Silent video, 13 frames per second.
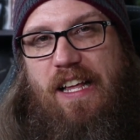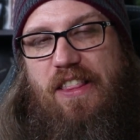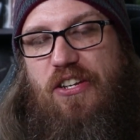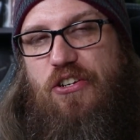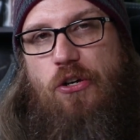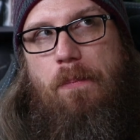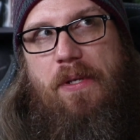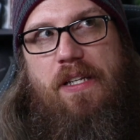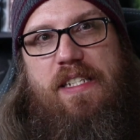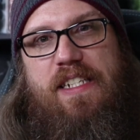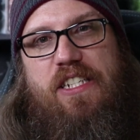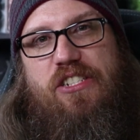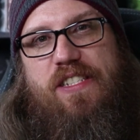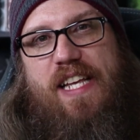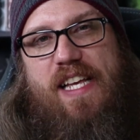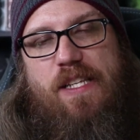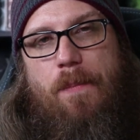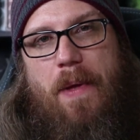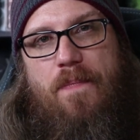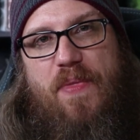the durability just
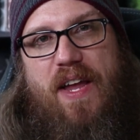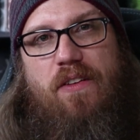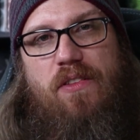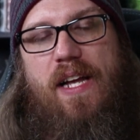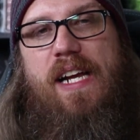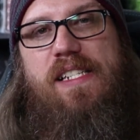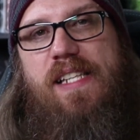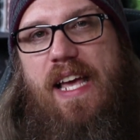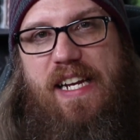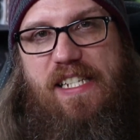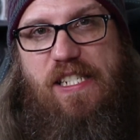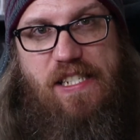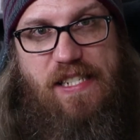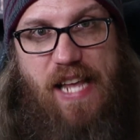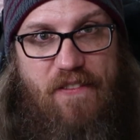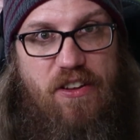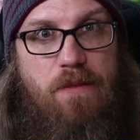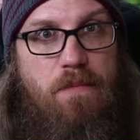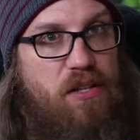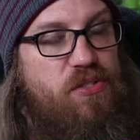hasn't been there. Like I said, it's
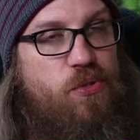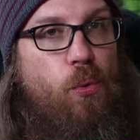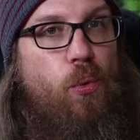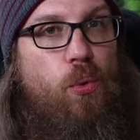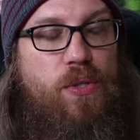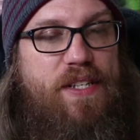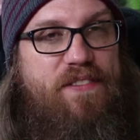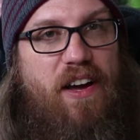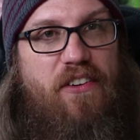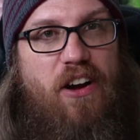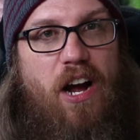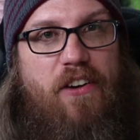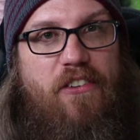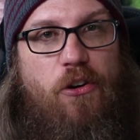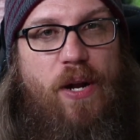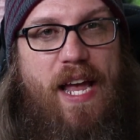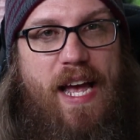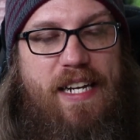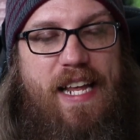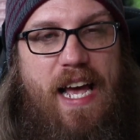7 months old, and I've already
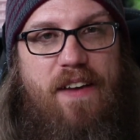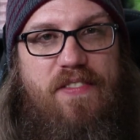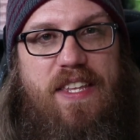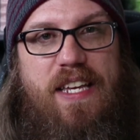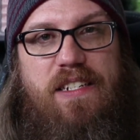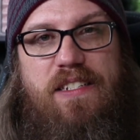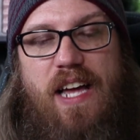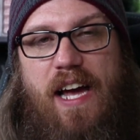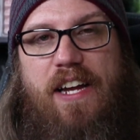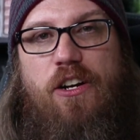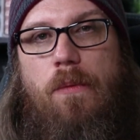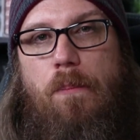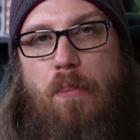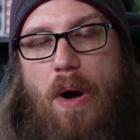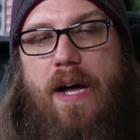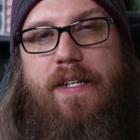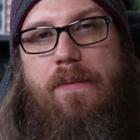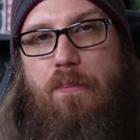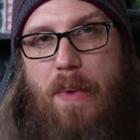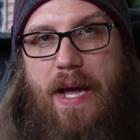had to have the entire
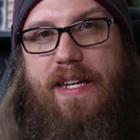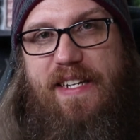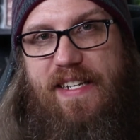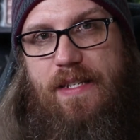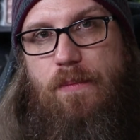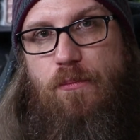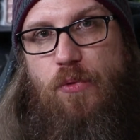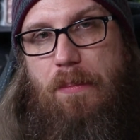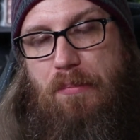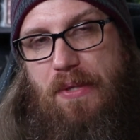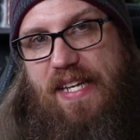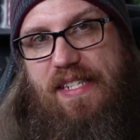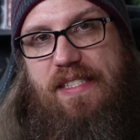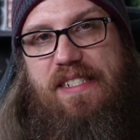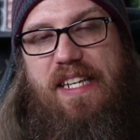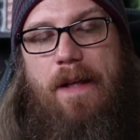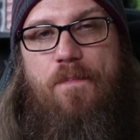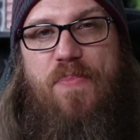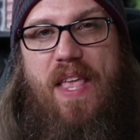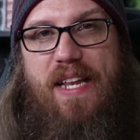bottom mechanism replaced.
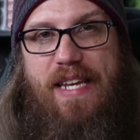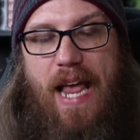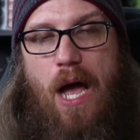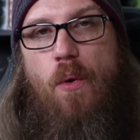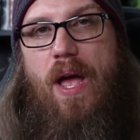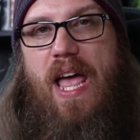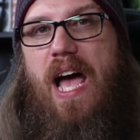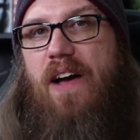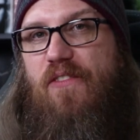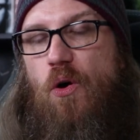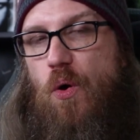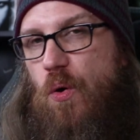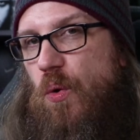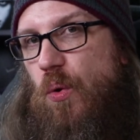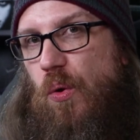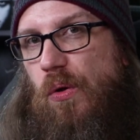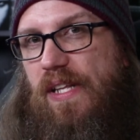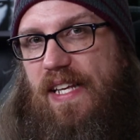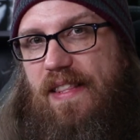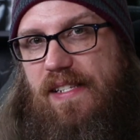And now I have a
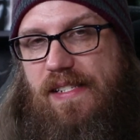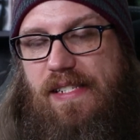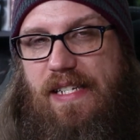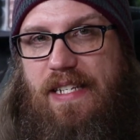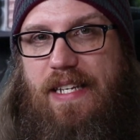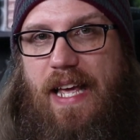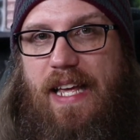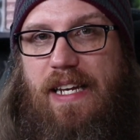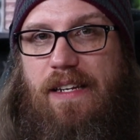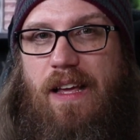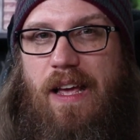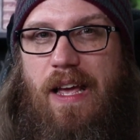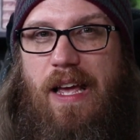hole in the seat, and